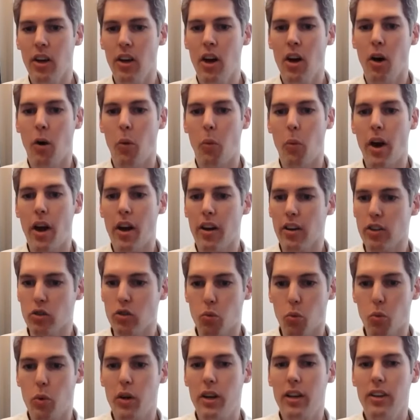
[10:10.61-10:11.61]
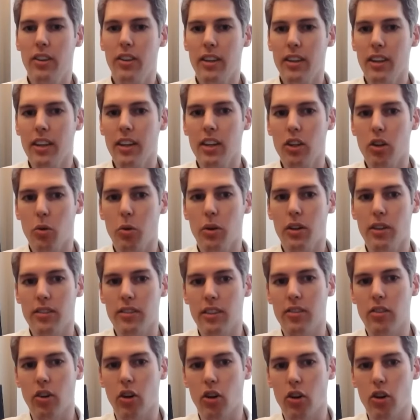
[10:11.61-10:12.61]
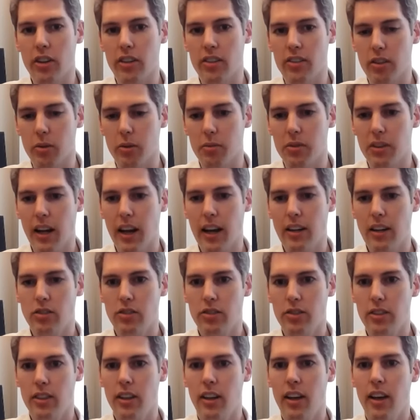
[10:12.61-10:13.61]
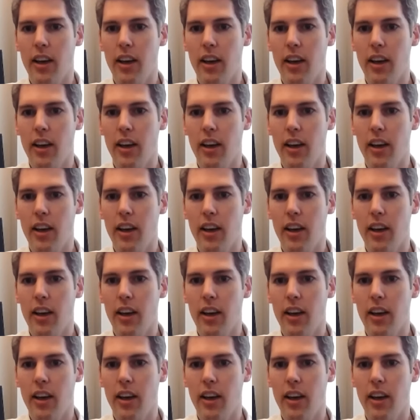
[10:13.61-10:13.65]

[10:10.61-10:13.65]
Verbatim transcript: where it's really increased its earnings substantially